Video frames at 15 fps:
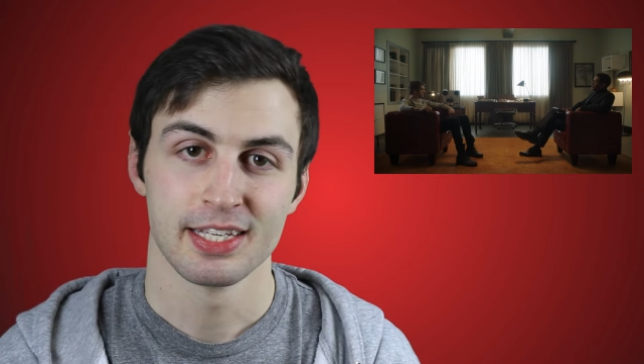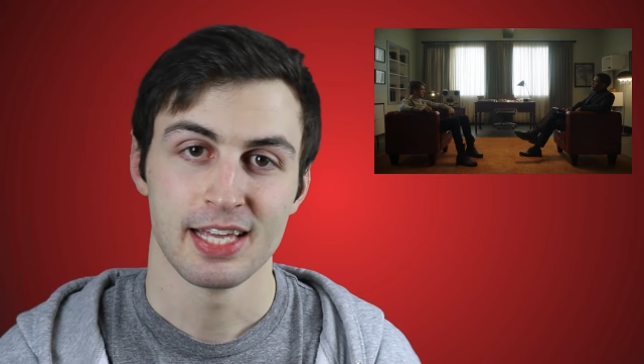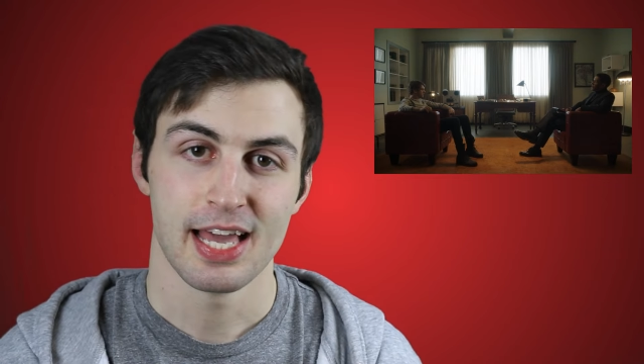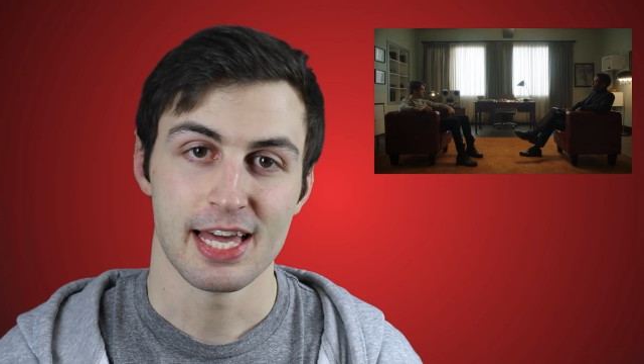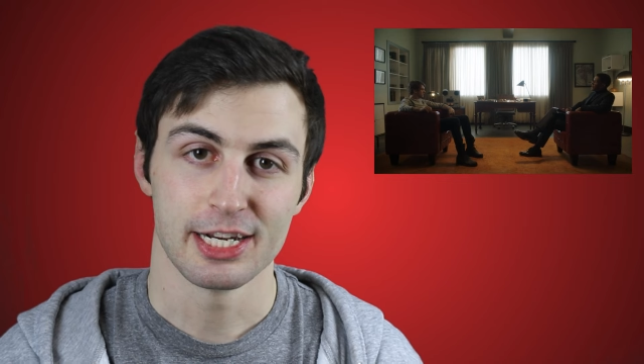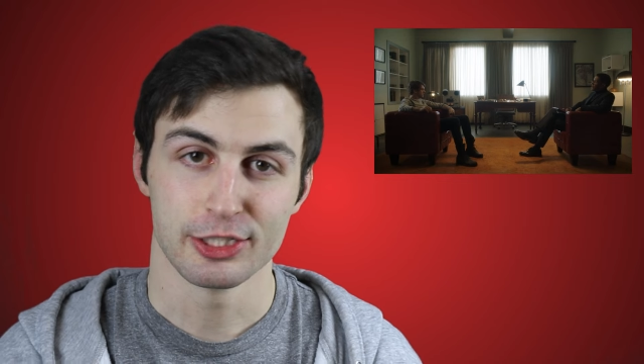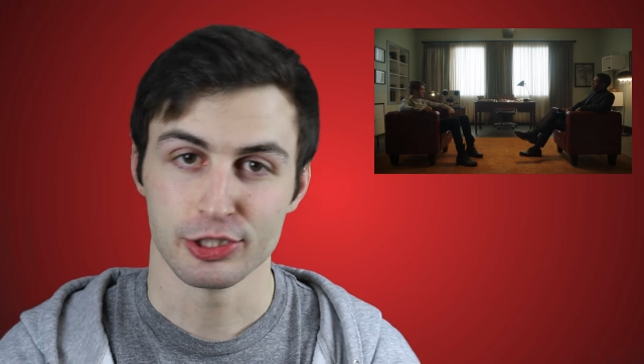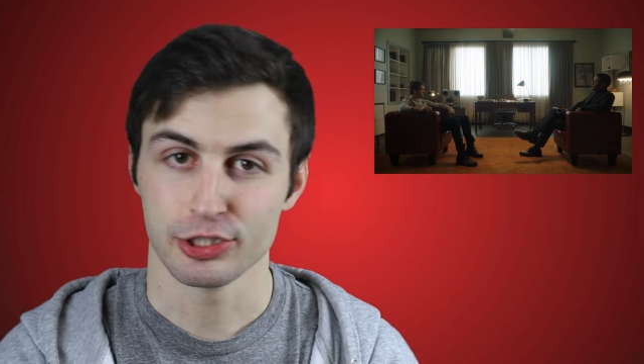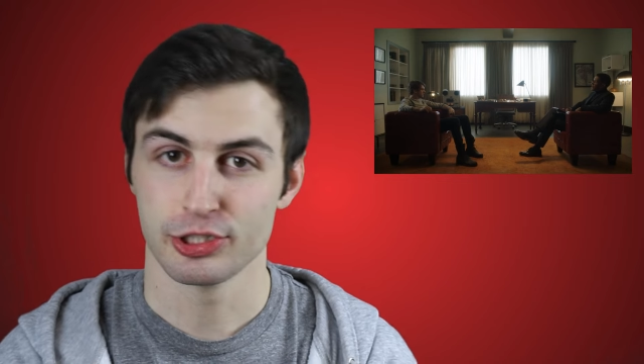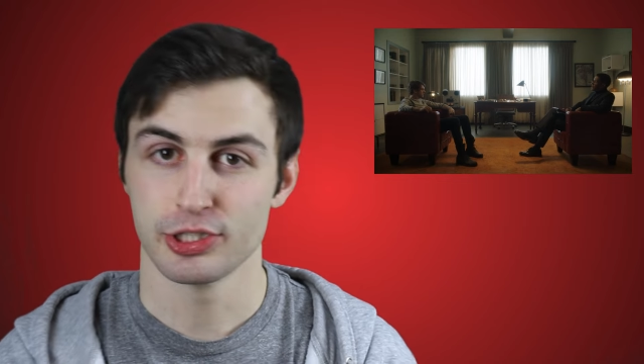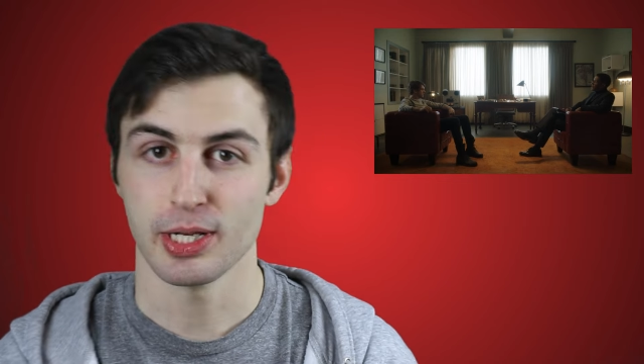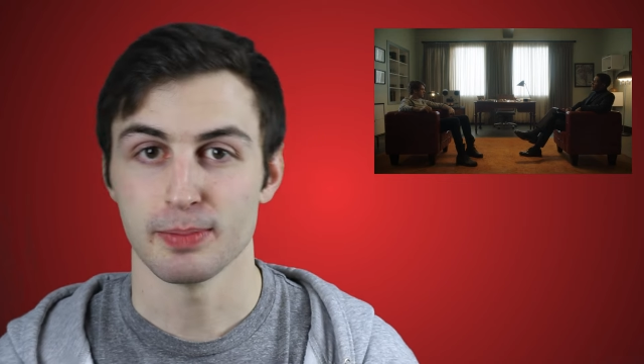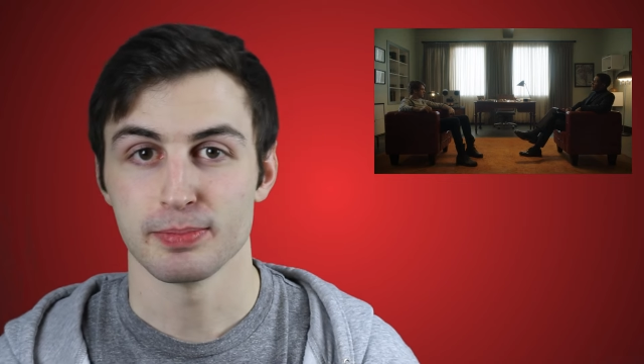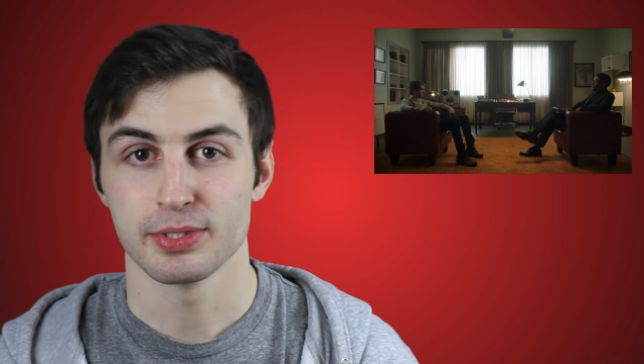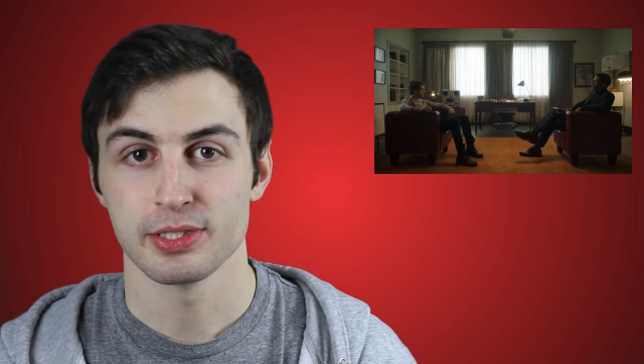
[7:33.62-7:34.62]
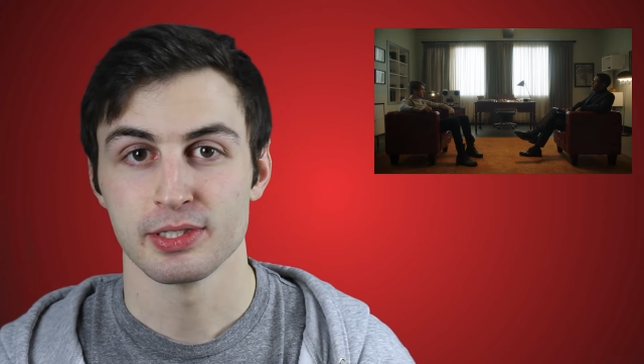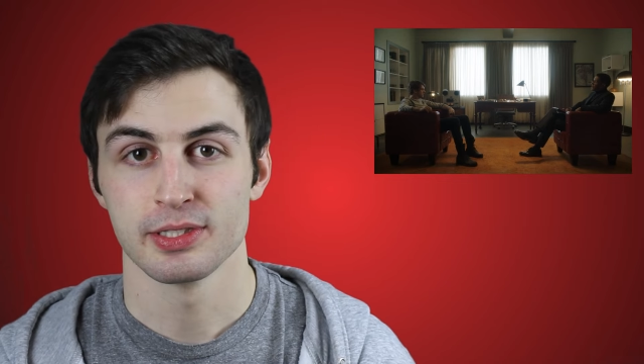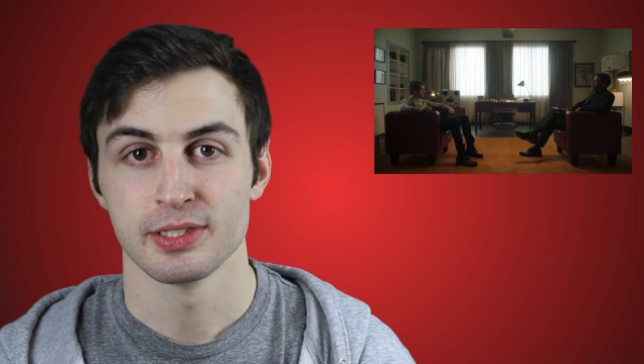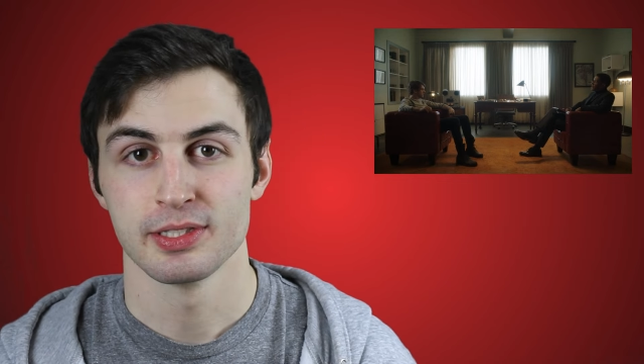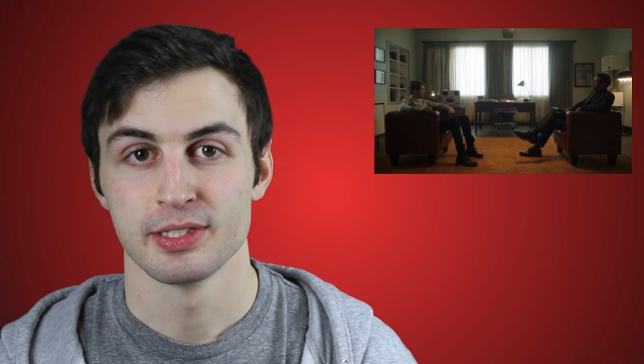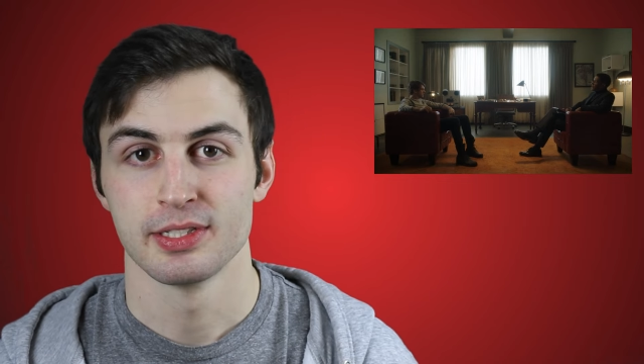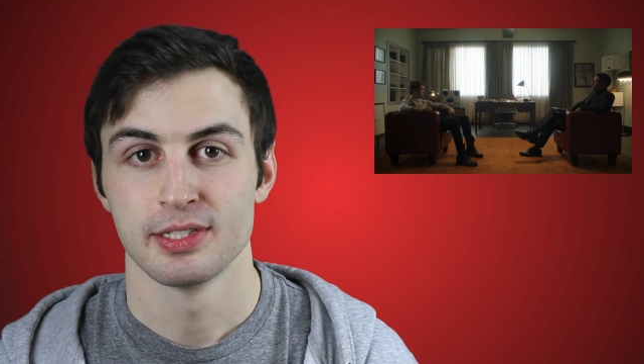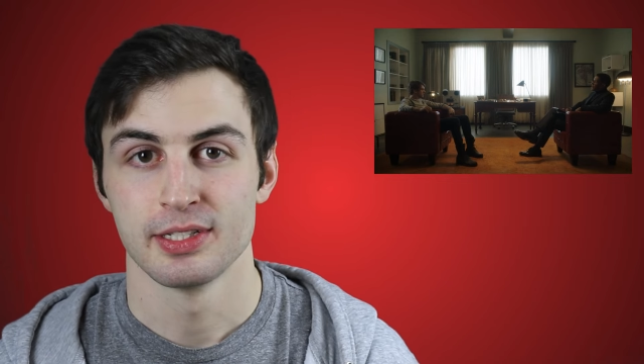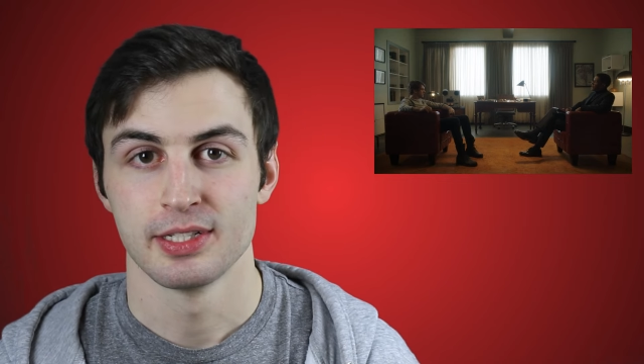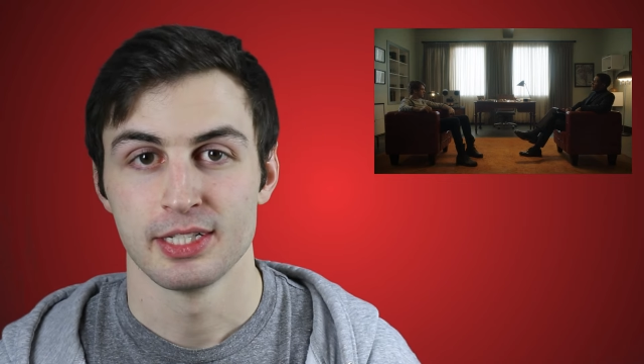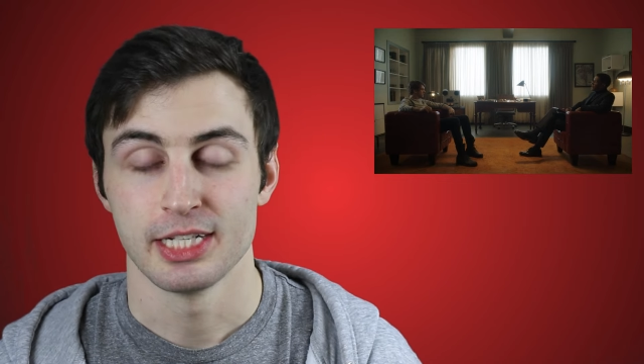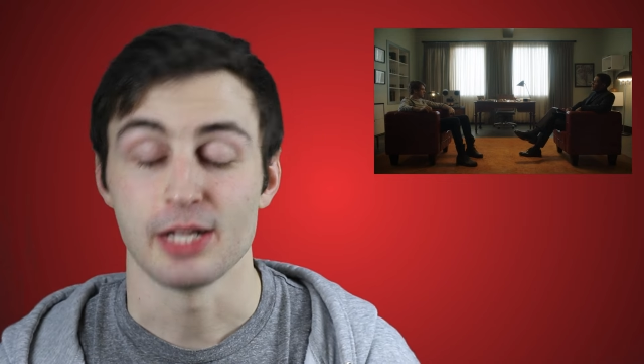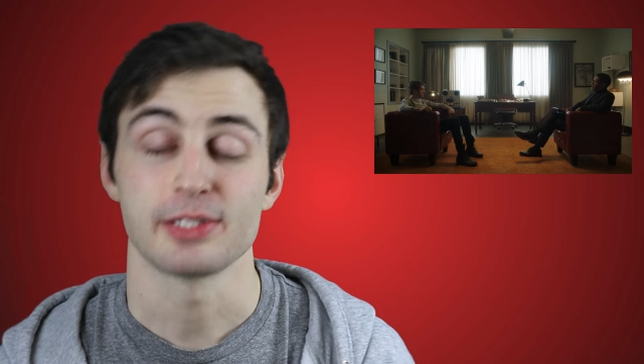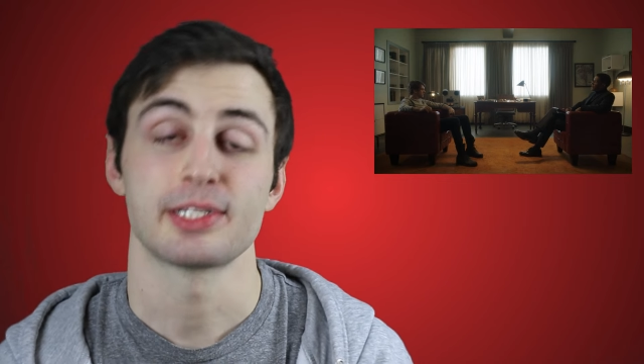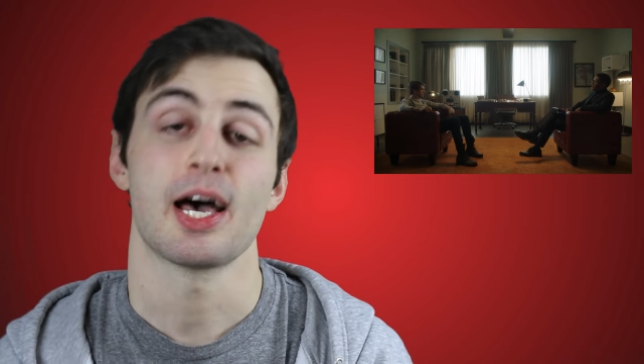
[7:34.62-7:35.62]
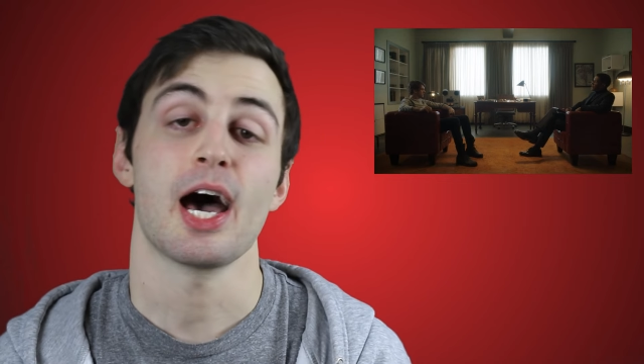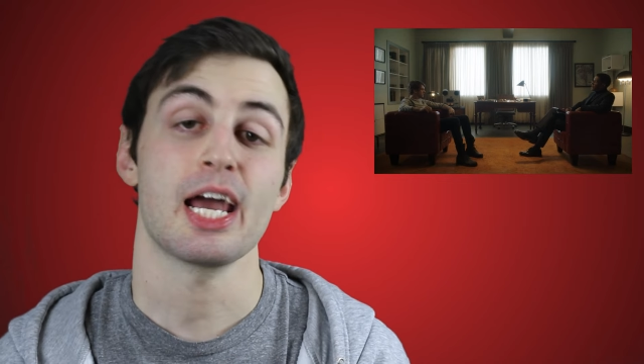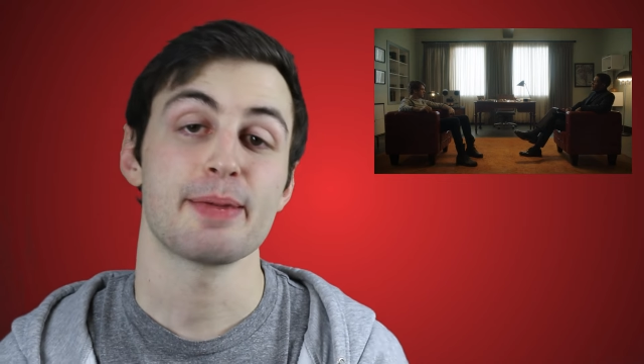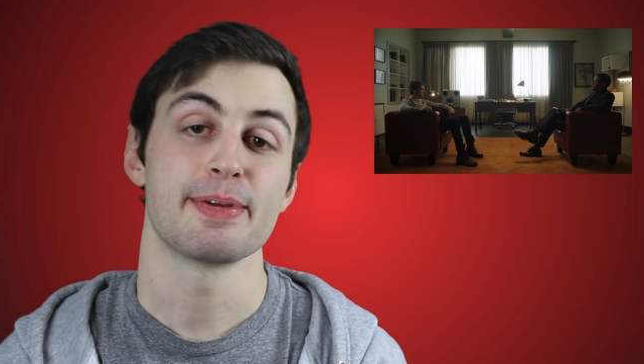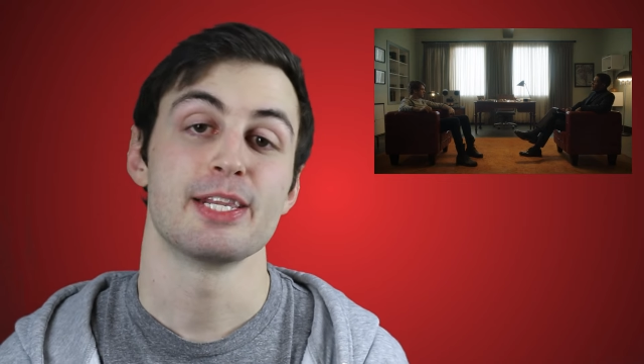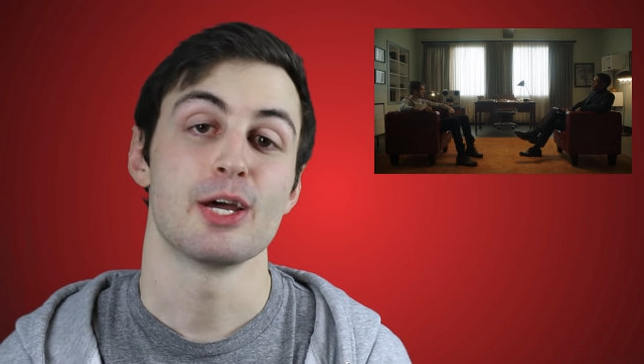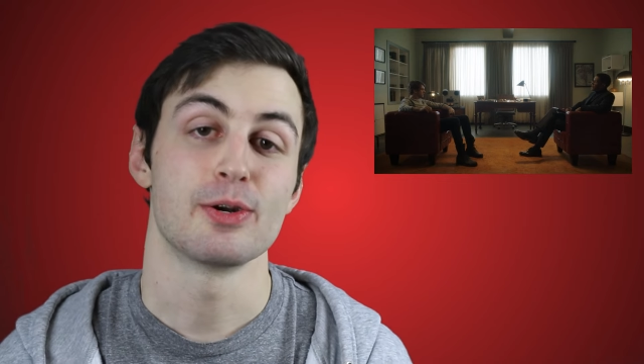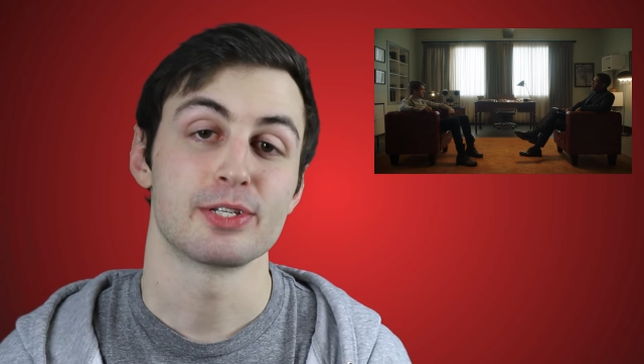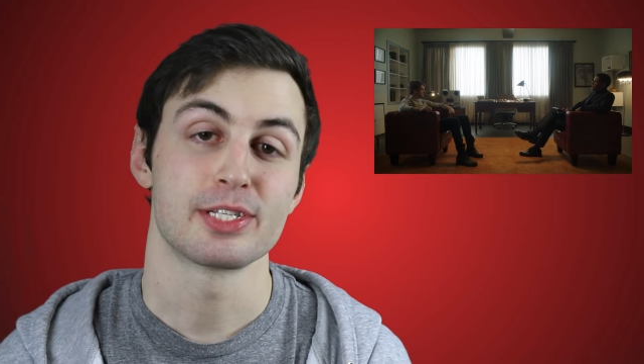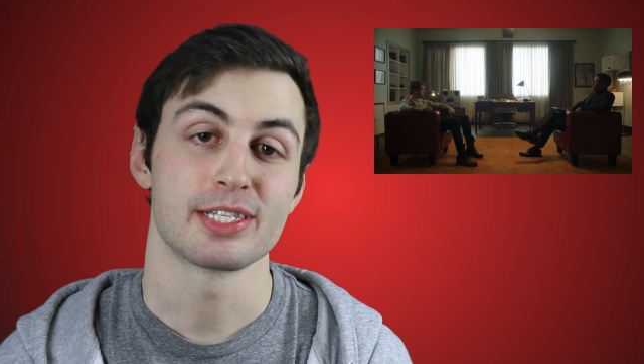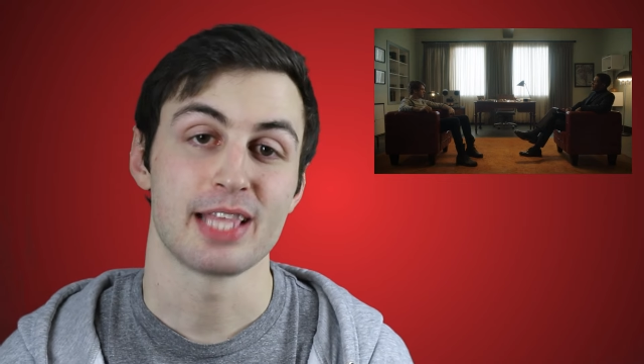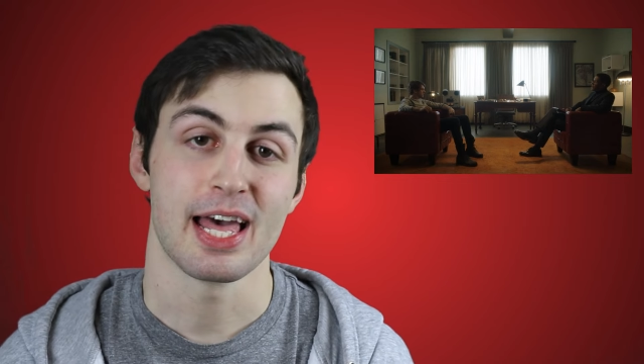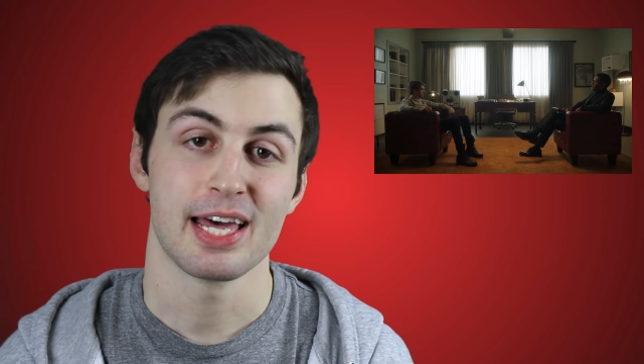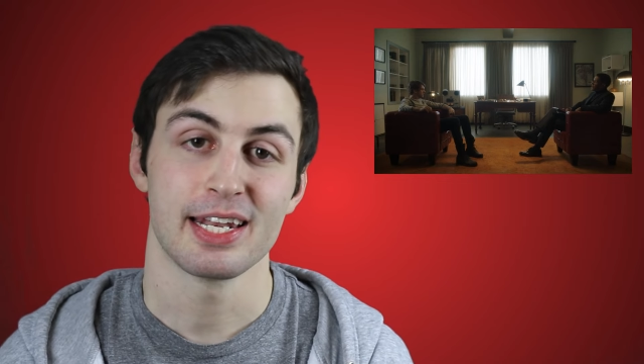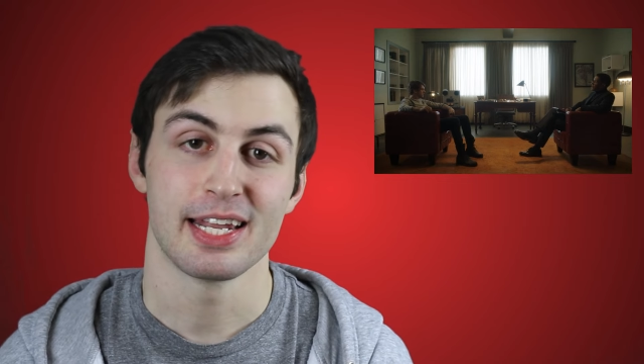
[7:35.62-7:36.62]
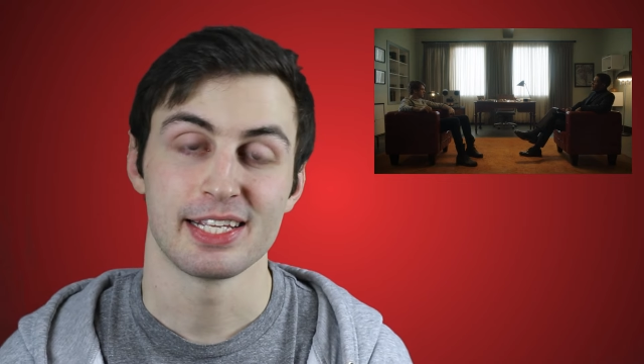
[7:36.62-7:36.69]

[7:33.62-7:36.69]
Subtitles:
and it just jumps. Now, Tonami notices that,